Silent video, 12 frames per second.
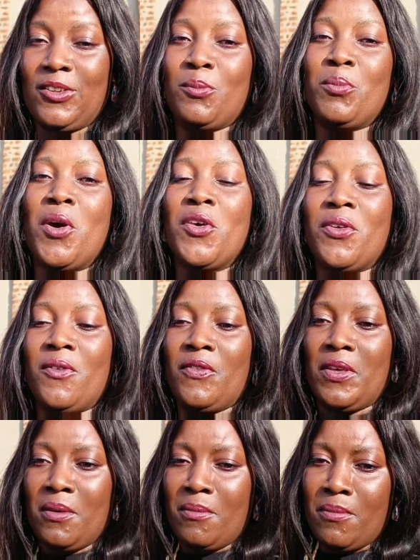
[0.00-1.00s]
both of
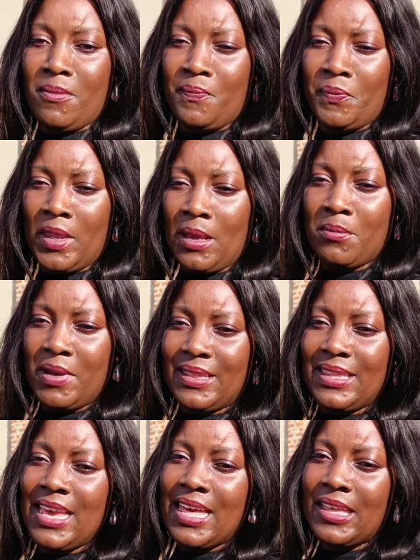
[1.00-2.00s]
them, but
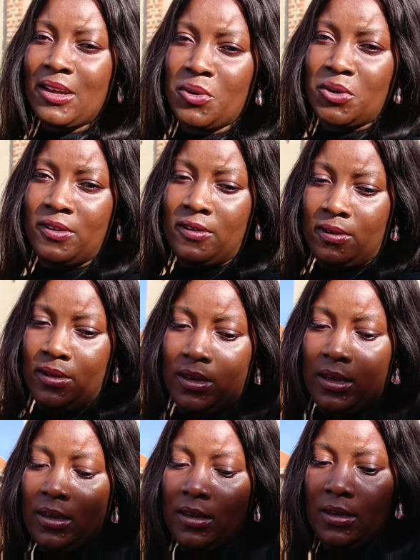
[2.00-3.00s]
the other got sick
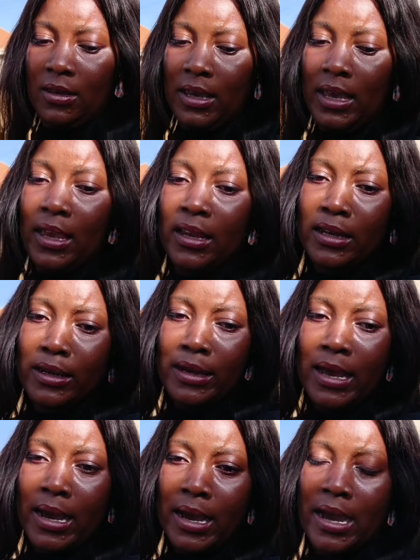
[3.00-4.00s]
and
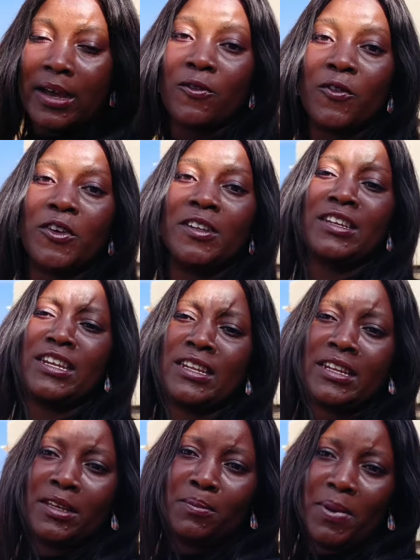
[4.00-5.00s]

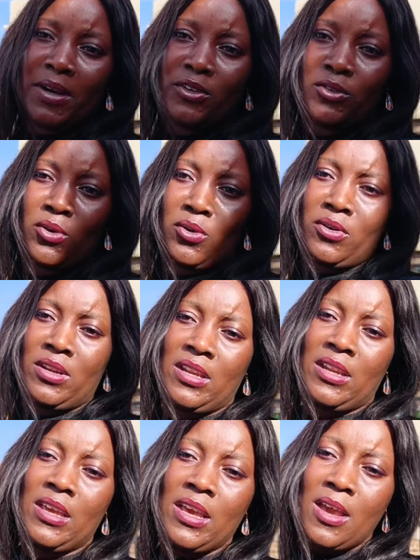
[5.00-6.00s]
unfortunately passed on,
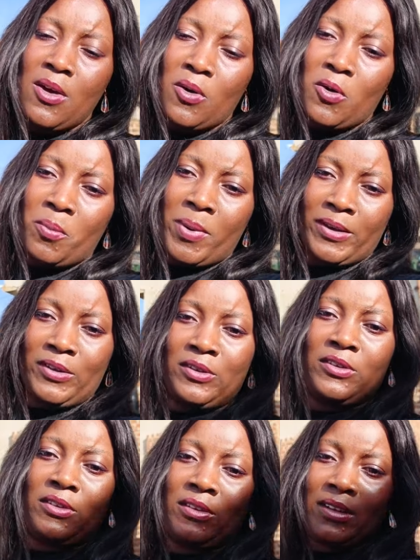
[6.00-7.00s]
or
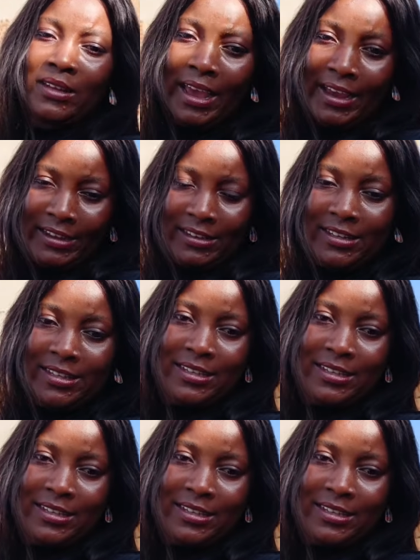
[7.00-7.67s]
passed, died.